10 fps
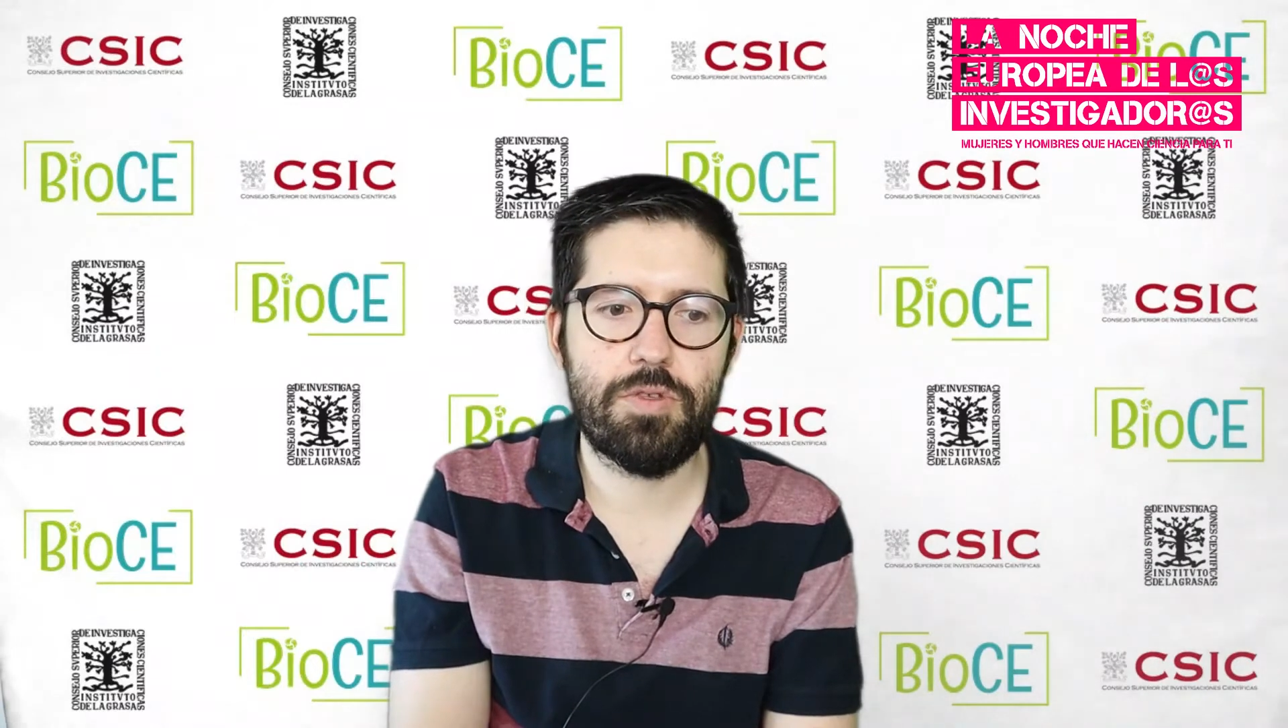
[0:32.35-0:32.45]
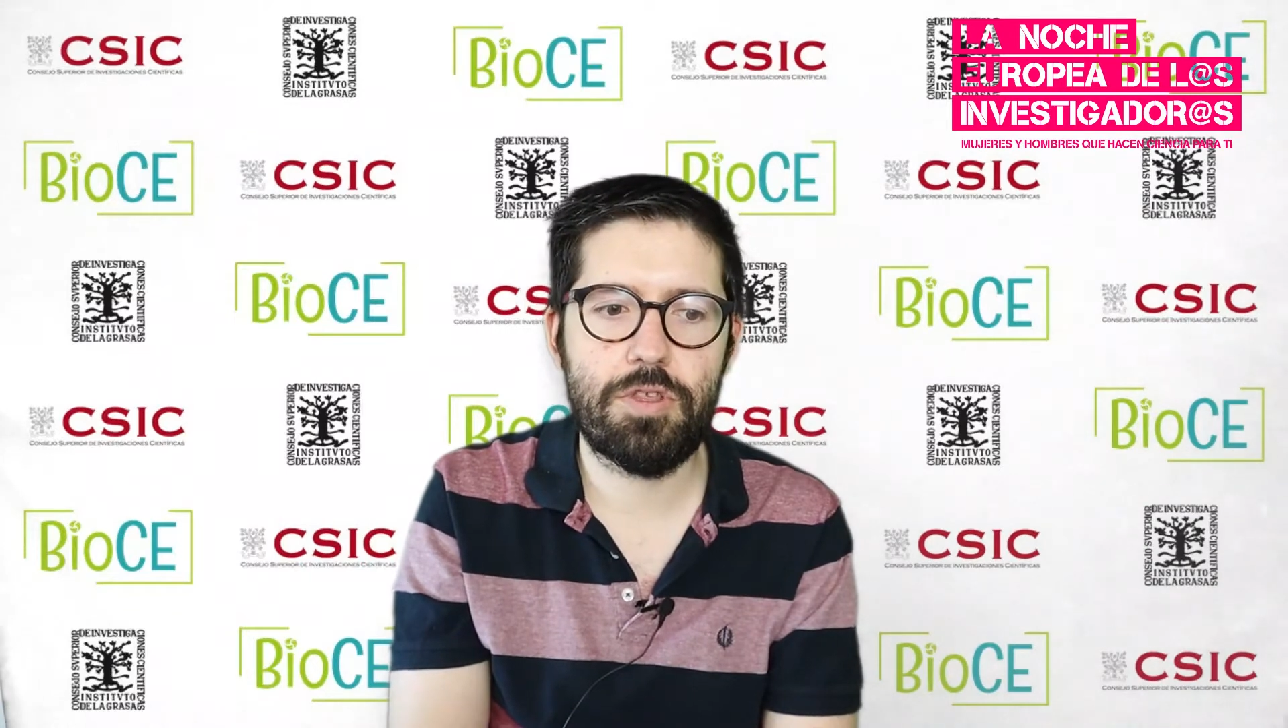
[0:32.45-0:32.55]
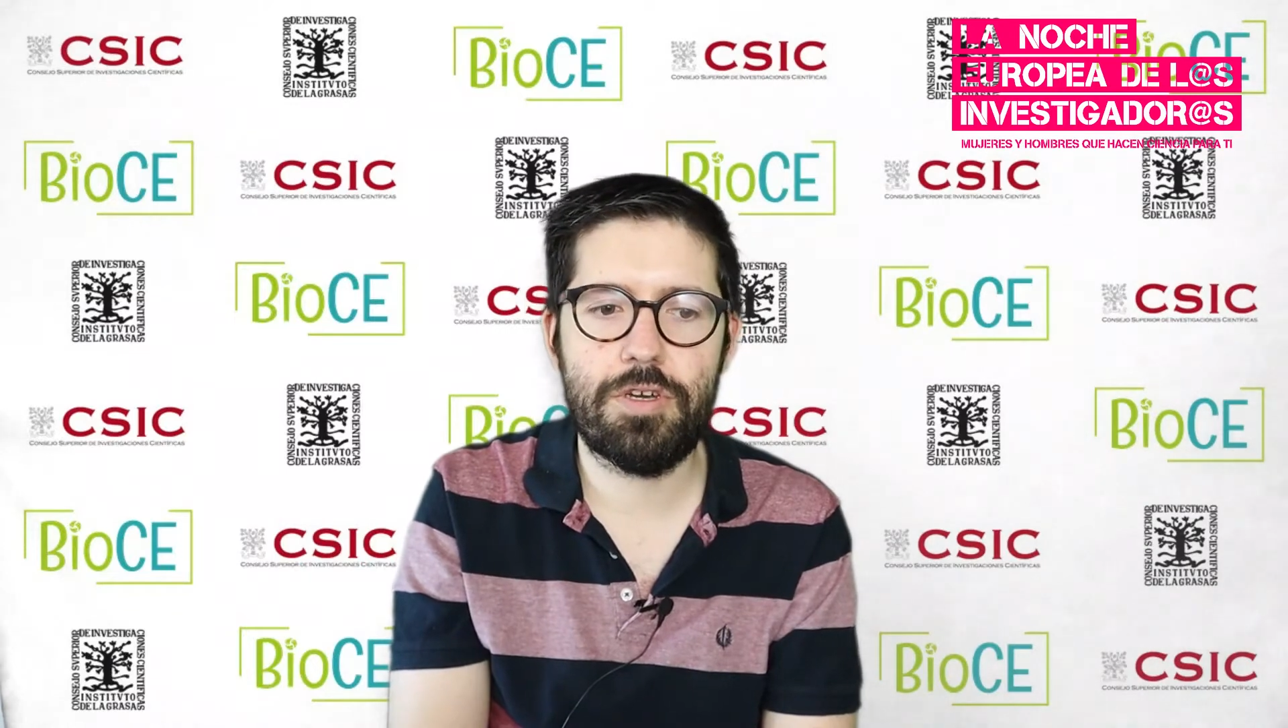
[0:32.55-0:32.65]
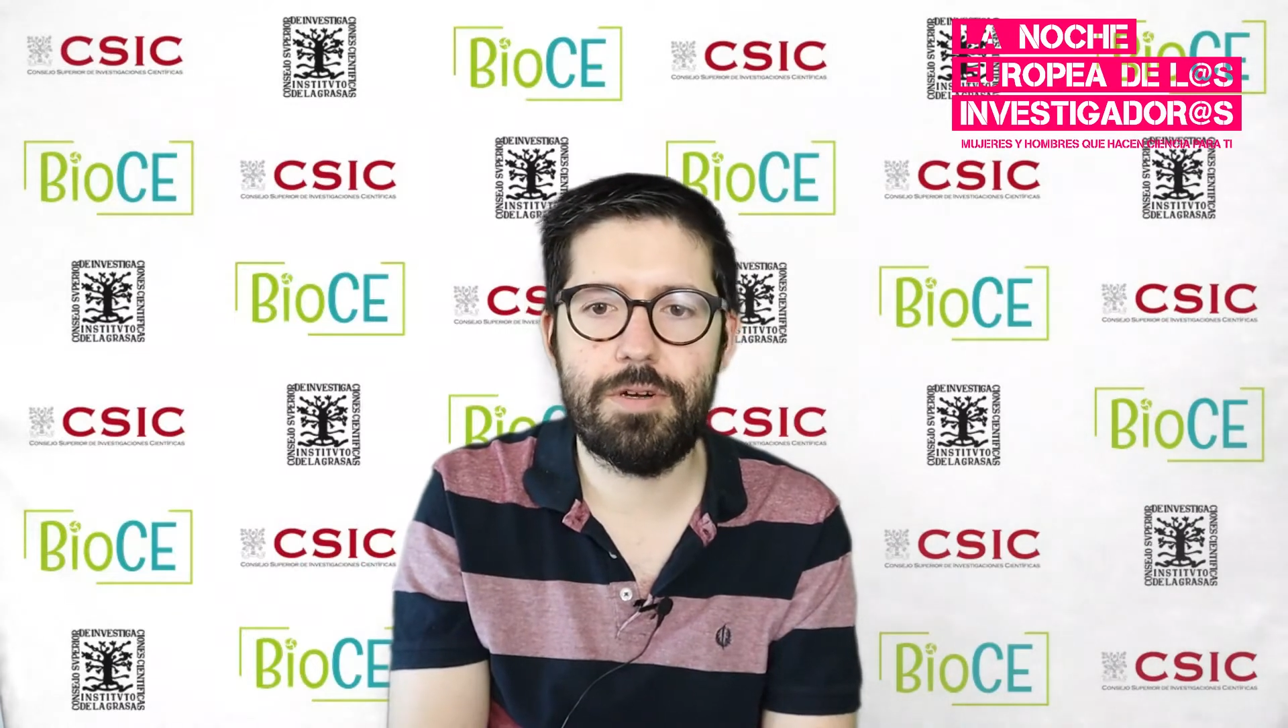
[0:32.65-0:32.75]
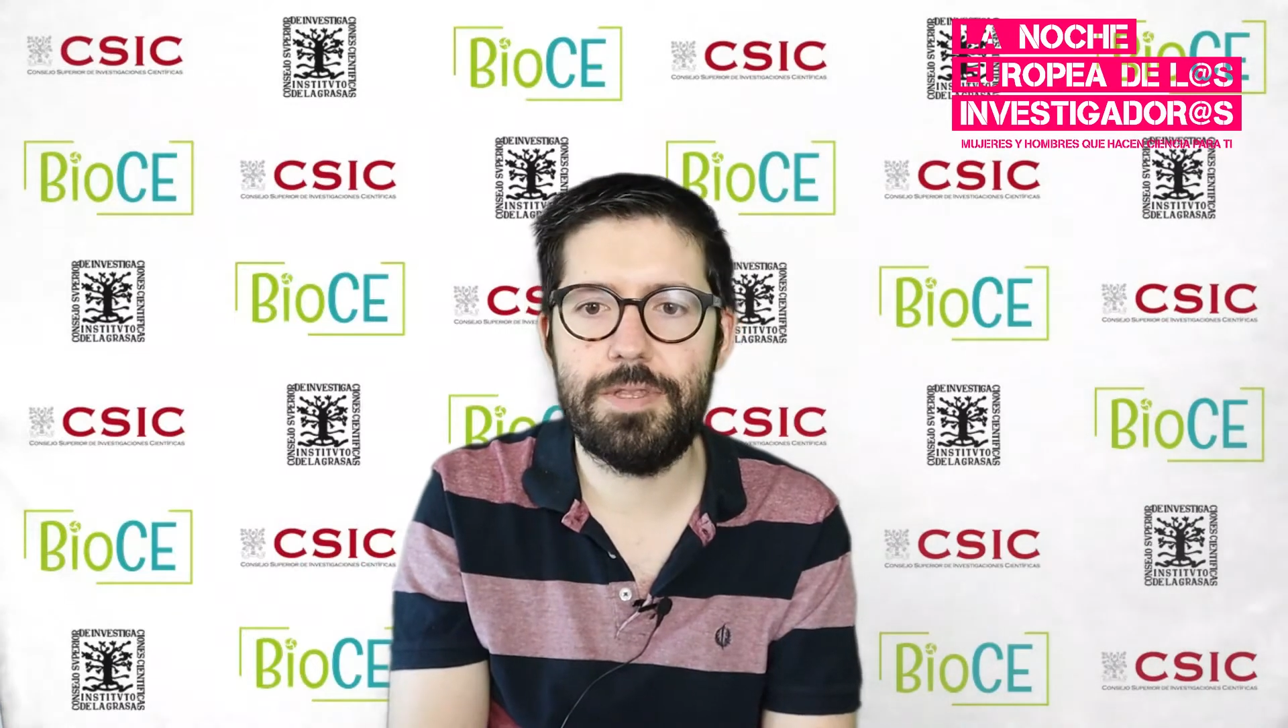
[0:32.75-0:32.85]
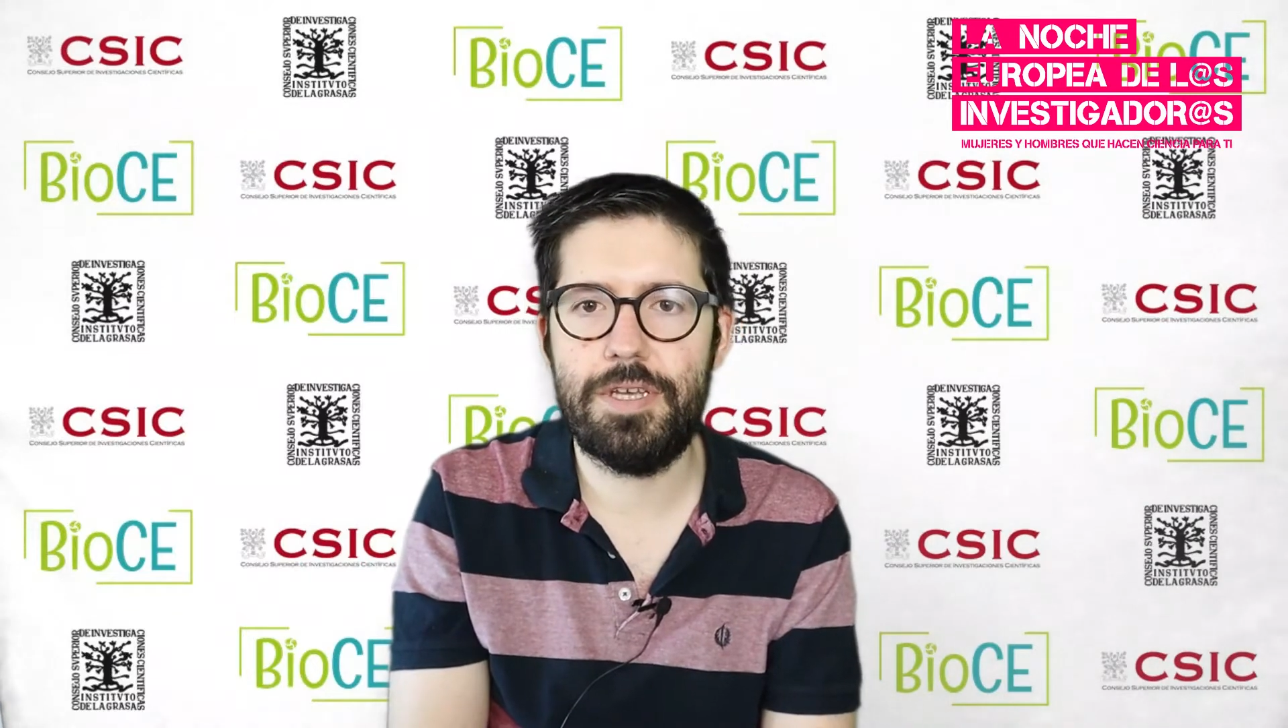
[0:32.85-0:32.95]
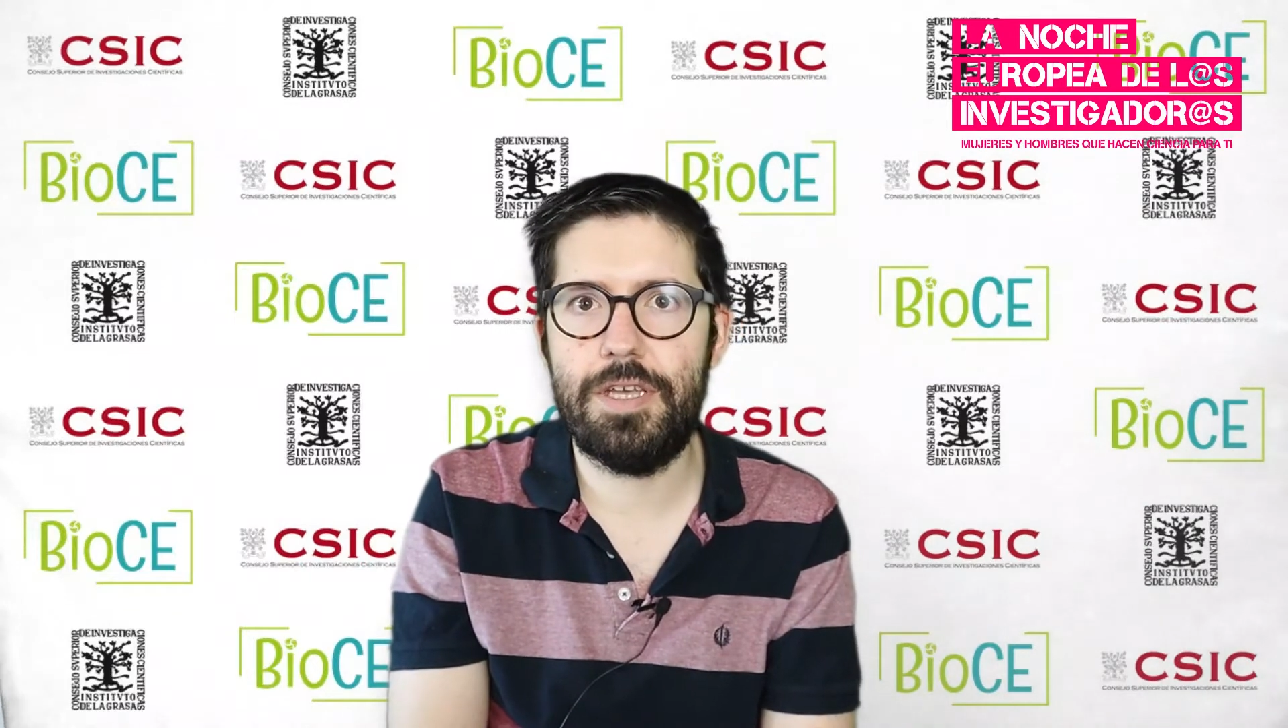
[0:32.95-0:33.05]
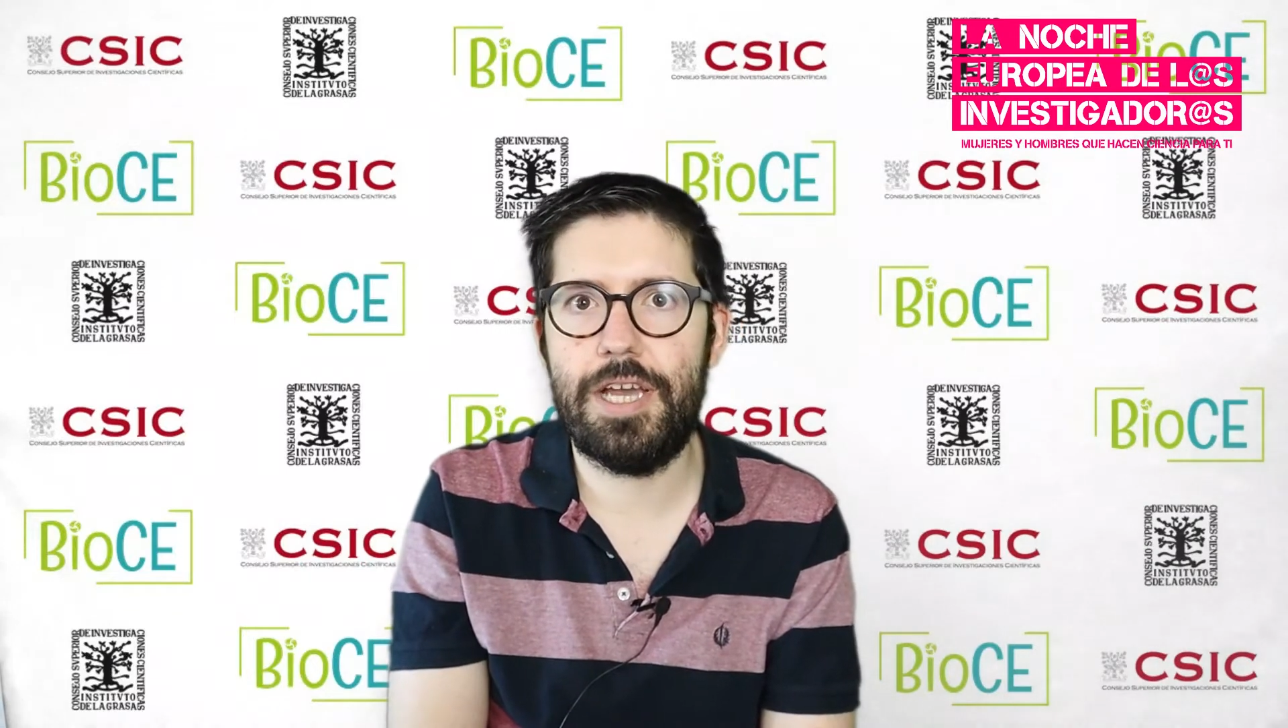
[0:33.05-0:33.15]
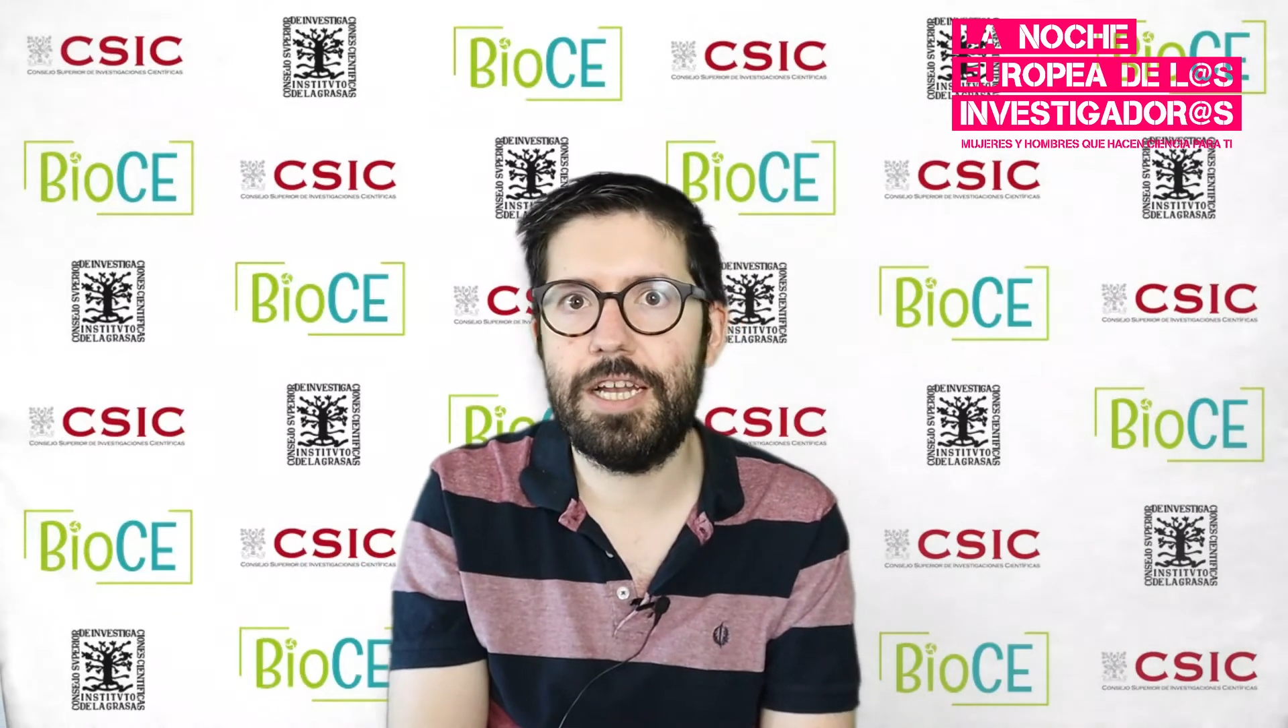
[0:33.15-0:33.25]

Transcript: conserve the